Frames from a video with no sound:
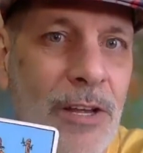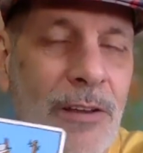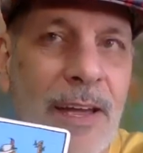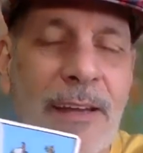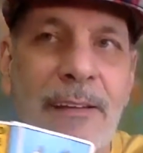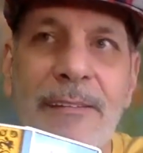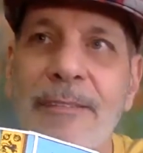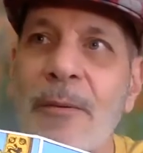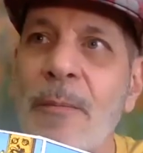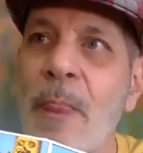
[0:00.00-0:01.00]
like,
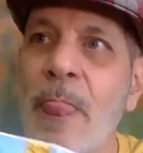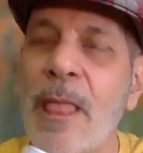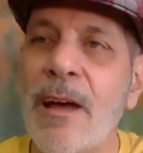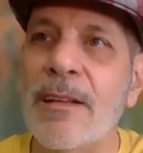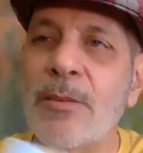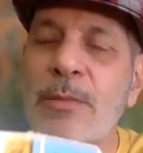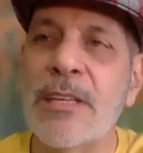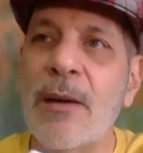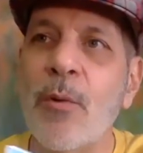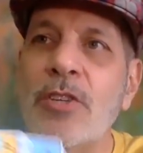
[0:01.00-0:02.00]
it's almost
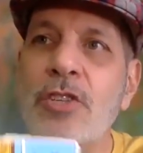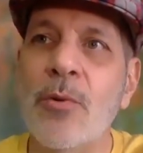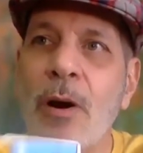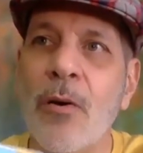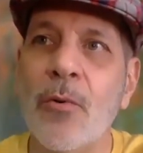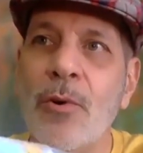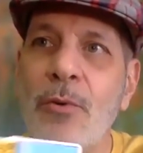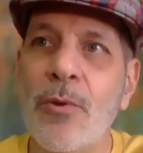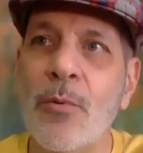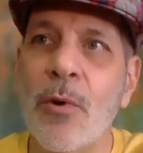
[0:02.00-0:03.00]
like once you own
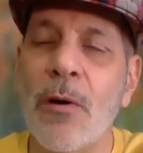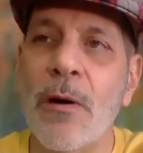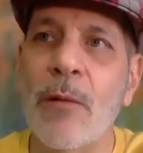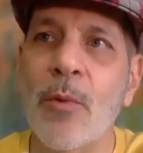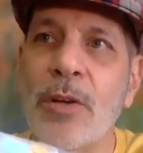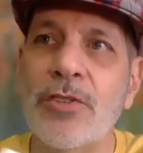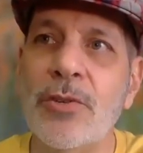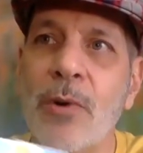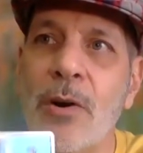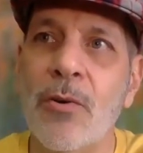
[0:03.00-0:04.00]
who you are and once
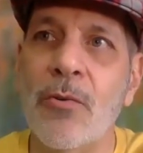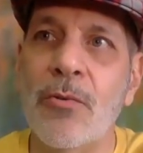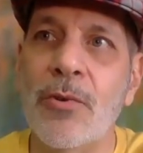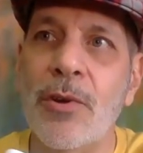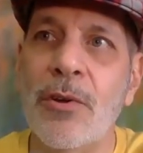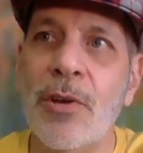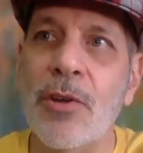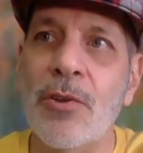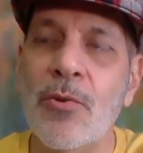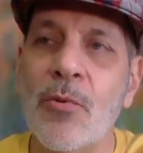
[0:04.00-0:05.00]
you own
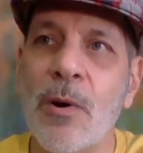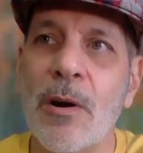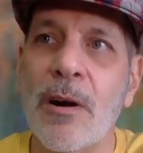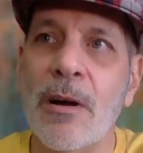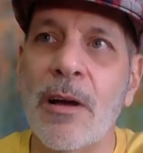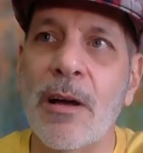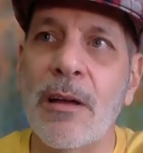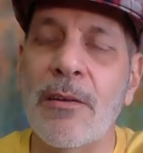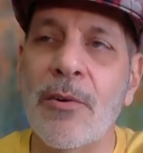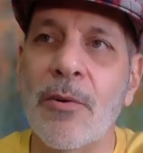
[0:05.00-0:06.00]
your
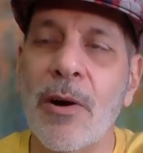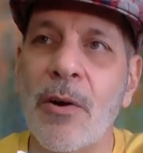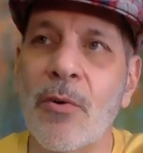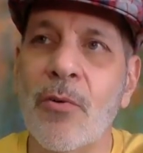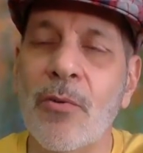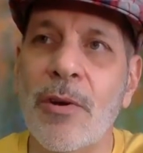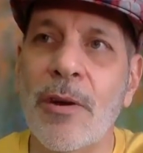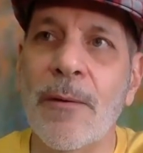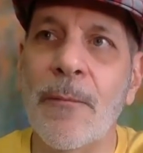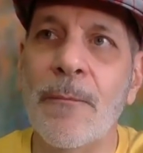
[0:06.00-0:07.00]
own
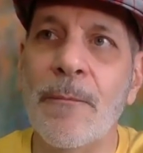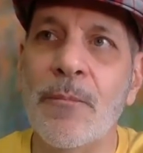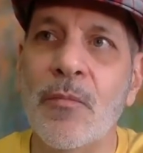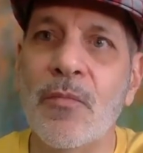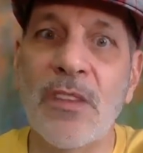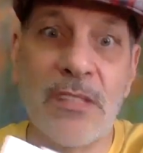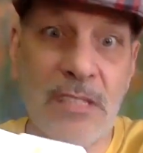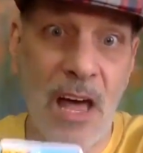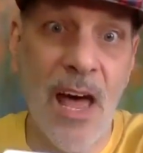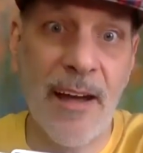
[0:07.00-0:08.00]

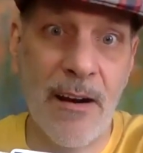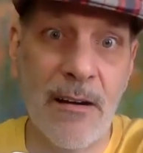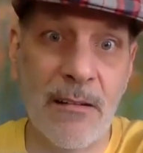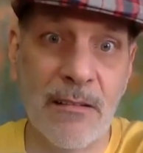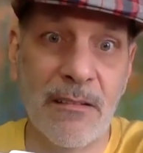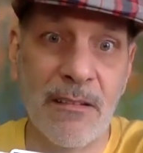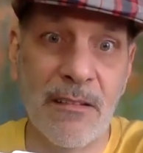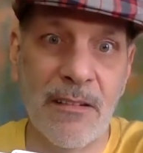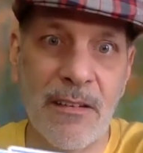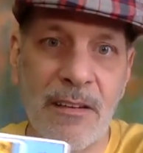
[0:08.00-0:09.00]
desire,
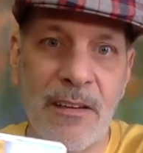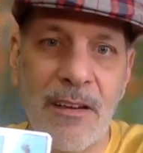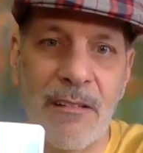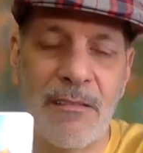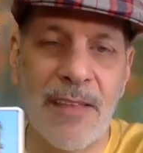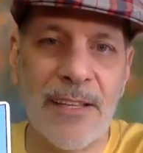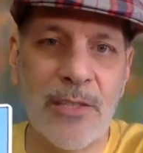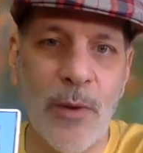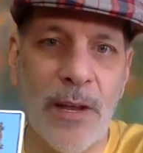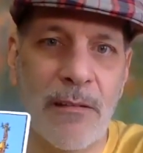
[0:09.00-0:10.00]

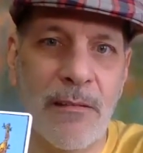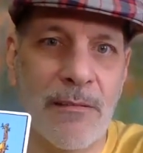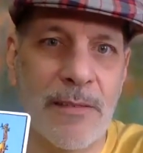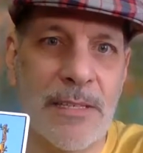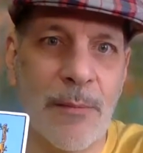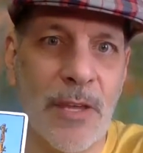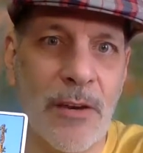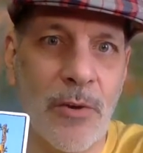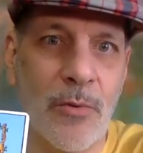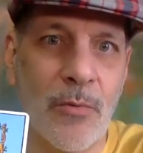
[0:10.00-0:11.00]
that's when
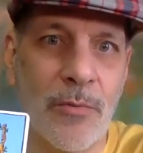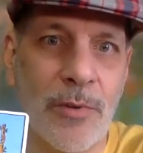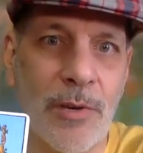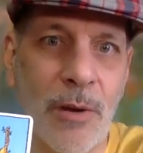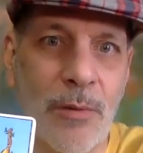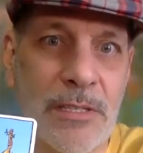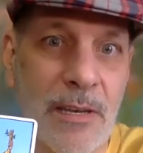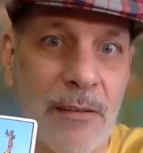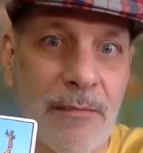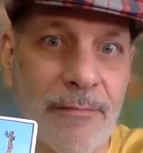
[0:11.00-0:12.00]
something new, you know, it's
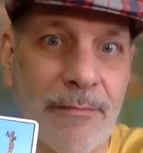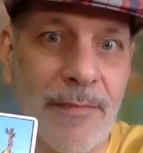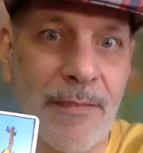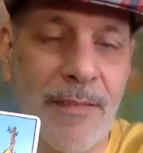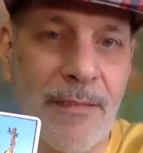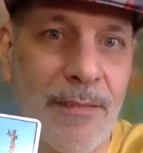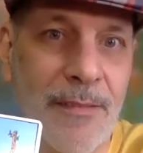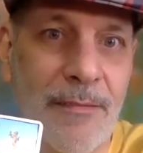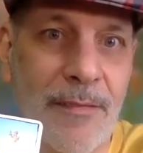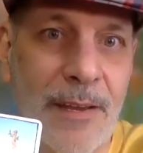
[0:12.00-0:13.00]
like
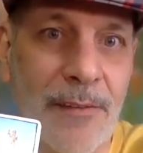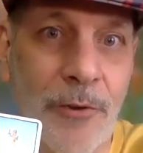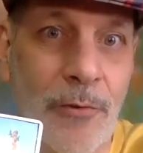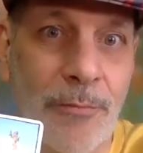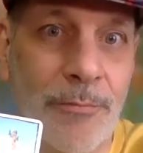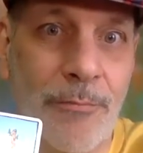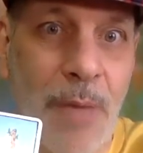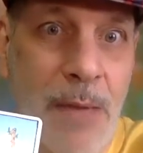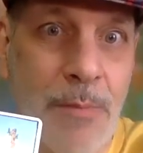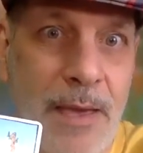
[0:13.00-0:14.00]
a little
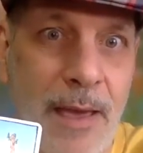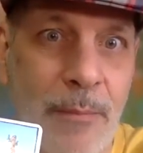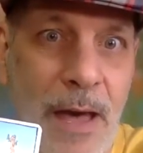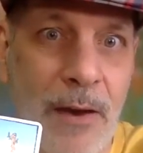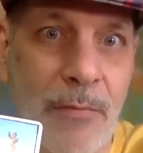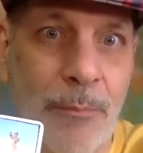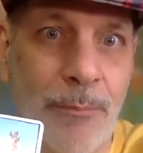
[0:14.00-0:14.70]
baby came out of